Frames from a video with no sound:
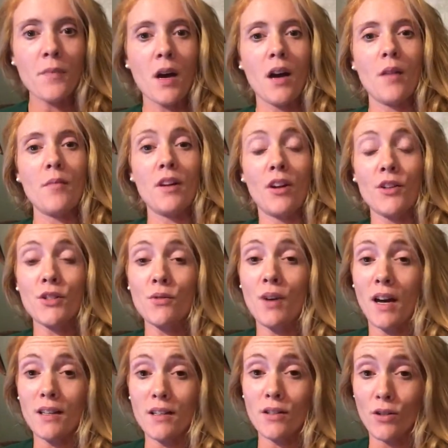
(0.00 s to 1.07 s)
It also
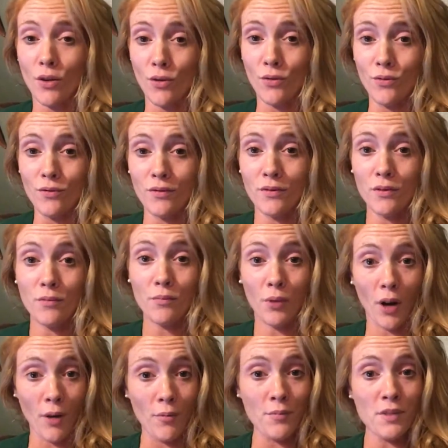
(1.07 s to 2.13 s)
has its own
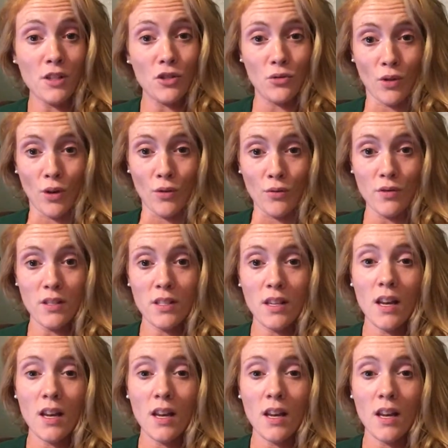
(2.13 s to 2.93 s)
problems and struggles,